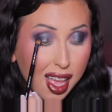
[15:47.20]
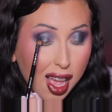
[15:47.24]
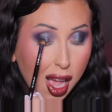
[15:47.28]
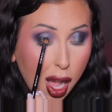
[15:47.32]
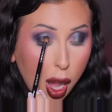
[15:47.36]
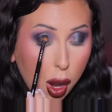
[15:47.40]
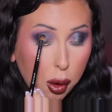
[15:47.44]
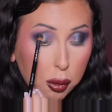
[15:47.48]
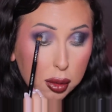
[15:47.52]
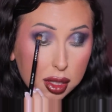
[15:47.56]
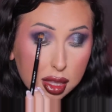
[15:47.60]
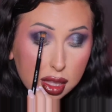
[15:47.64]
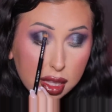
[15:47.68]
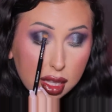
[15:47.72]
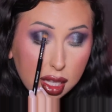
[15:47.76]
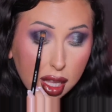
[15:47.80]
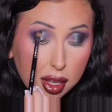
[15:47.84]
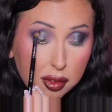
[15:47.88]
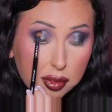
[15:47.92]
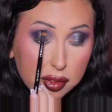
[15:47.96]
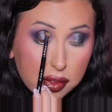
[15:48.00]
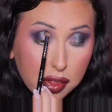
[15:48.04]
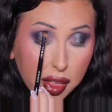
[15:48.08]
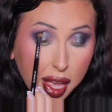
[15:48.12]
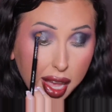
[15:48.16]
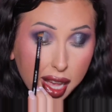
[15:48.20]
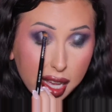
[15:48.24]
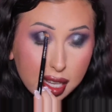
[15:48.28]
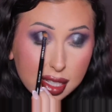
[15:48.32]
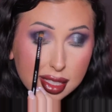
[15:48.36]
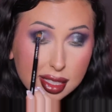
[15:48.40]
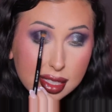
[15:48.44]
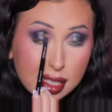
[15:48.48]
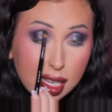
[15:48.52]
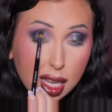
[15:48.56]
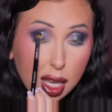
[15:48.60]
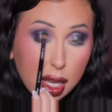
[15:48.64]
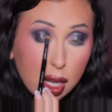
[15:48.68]
I would love
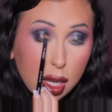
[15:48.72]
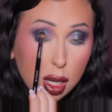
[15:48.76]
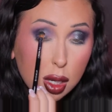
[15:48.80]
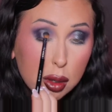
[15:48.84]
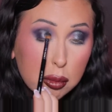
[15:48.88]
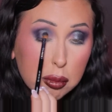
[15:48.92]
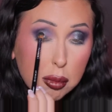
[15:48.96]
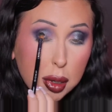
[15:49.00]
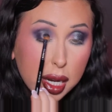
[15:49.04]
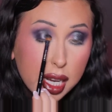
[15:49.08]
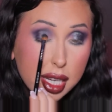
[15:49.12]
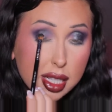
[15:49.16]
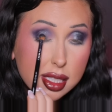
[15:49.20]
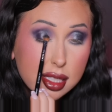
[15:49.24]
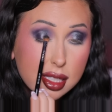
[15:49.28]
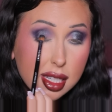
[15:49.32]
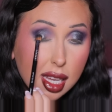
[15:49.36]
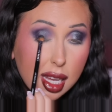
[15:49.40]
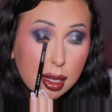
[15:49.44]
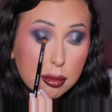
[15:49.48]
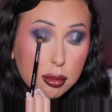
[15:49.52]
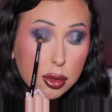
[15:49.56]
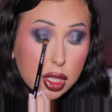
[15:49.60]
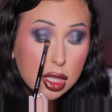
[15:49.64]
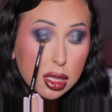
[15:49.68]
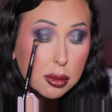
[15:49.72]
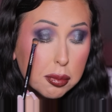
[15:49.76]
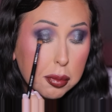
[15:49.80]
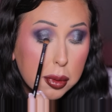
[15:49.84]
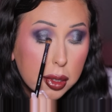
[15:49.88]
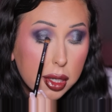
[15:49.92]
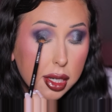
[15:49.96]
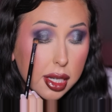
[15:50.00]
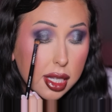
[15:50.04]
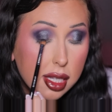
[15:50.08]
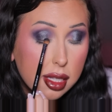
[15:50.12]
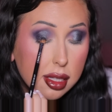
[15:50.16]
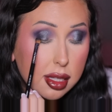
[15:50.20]
that. But I'm just
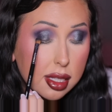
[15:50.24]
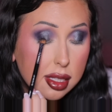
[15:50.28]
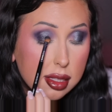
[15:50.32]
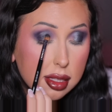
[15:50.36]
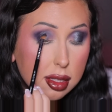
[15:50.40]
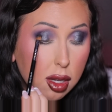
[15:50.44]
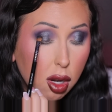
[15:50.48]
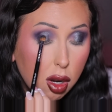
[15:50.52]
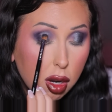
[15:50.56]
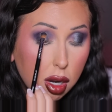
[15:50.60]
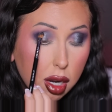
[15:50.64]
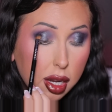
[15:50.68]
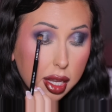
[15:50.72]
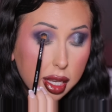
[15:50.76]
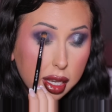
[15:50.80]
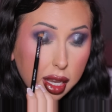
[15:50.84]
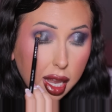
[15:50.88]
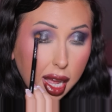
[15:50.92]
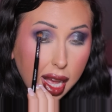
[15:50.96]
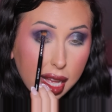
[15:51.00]
putting this on.